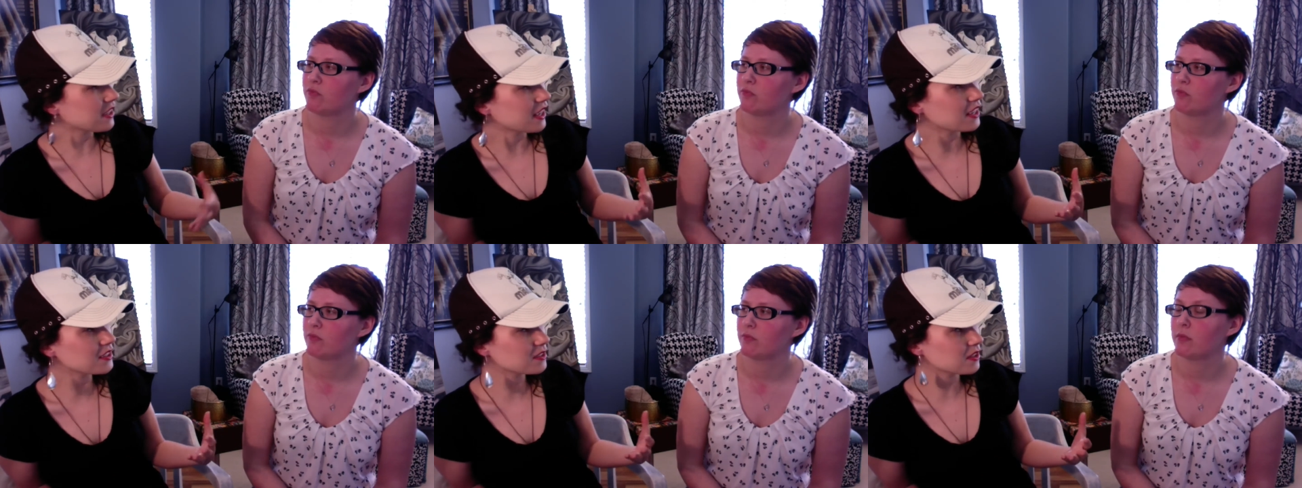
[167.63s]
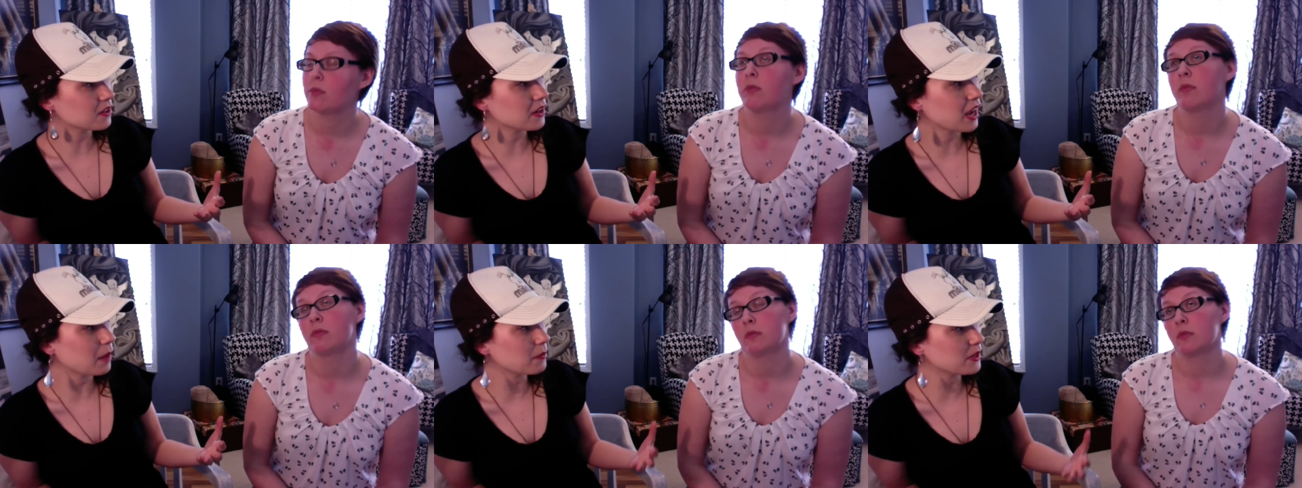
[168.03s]
Speaker 1: guess that
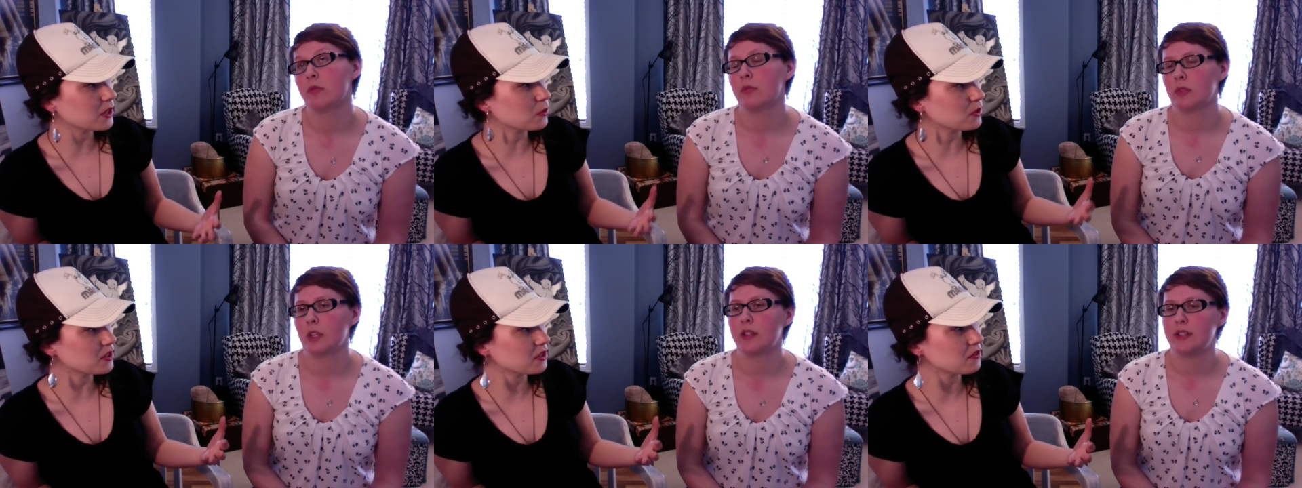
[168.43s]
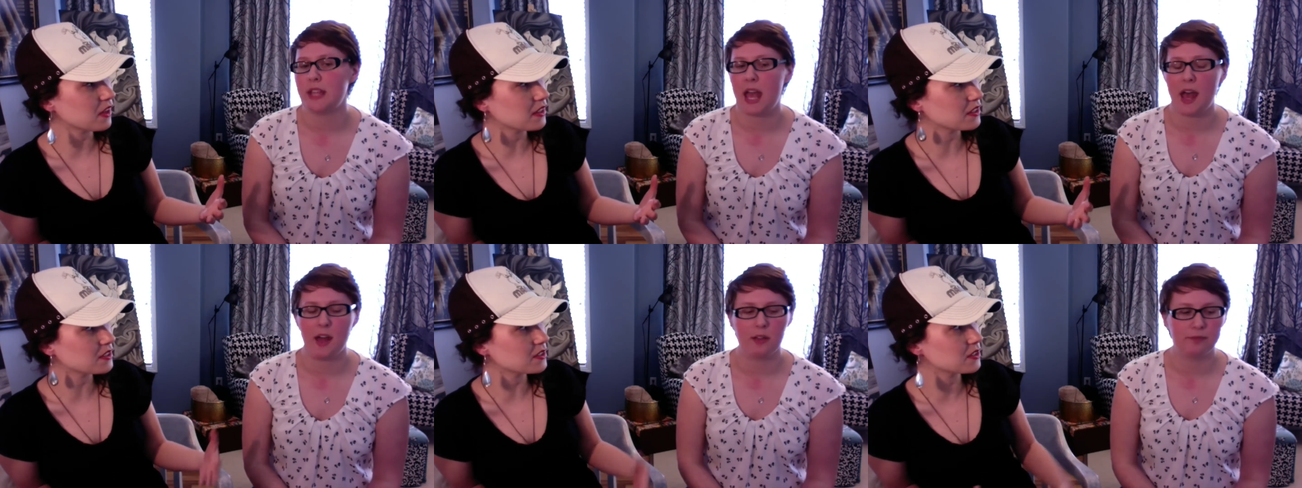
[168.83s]
are happening with novellas
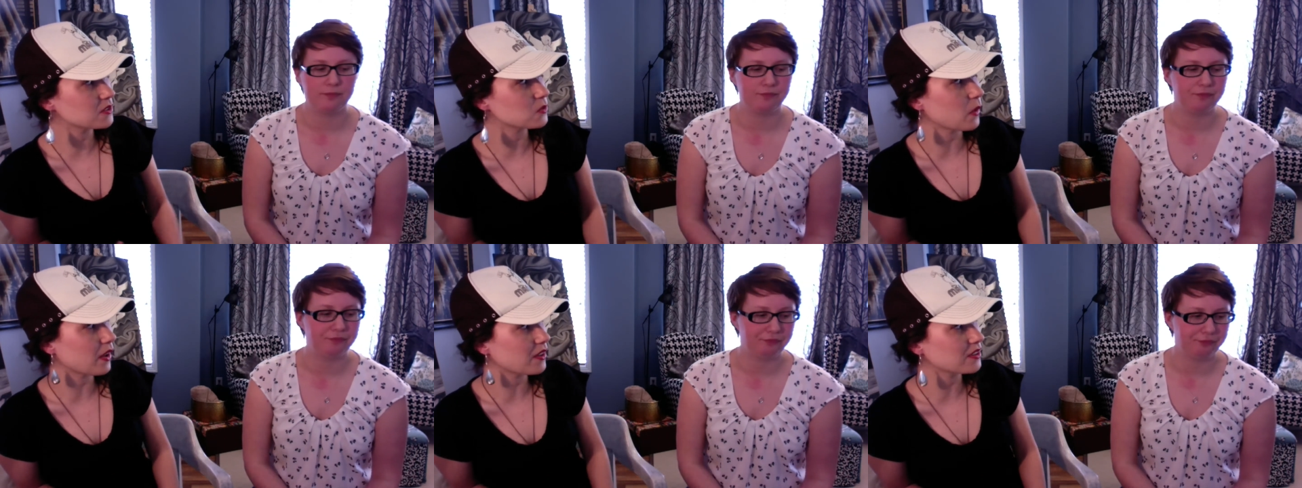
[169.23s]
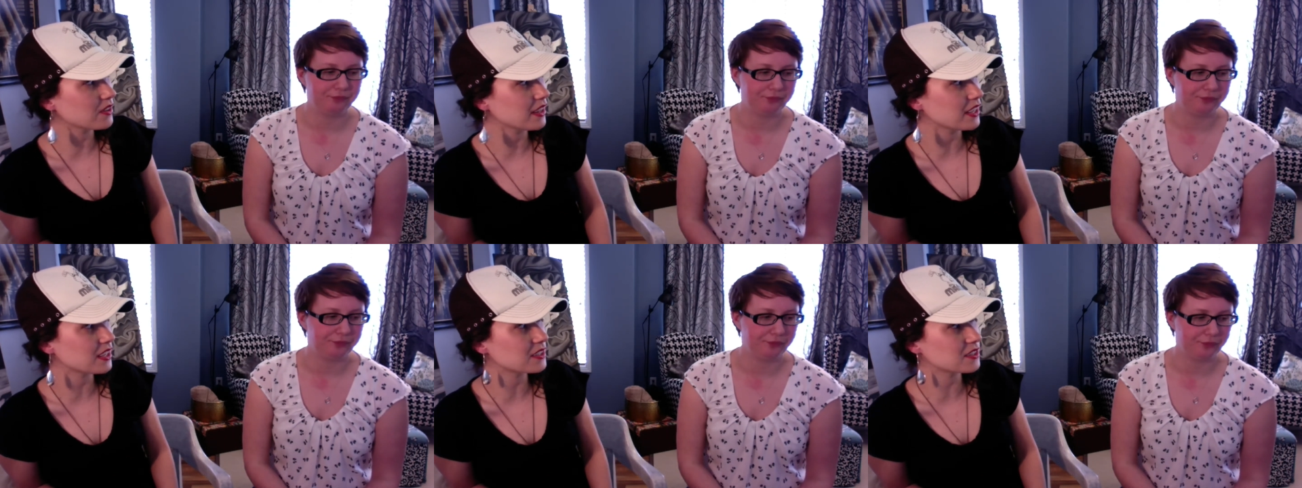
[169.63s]
yeah. as well
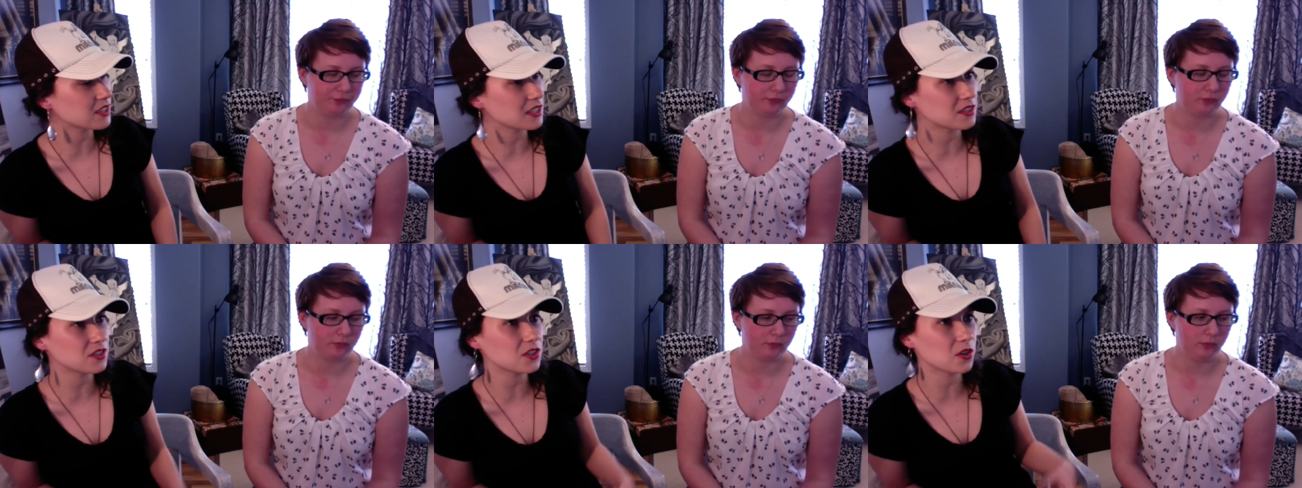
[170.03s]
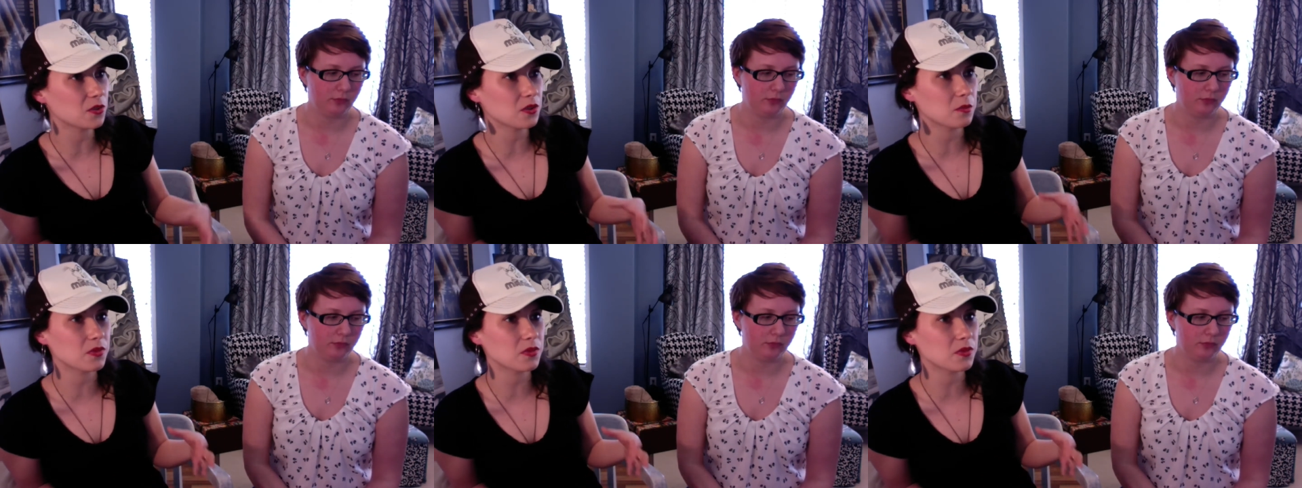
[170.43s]
like it's it's you know the,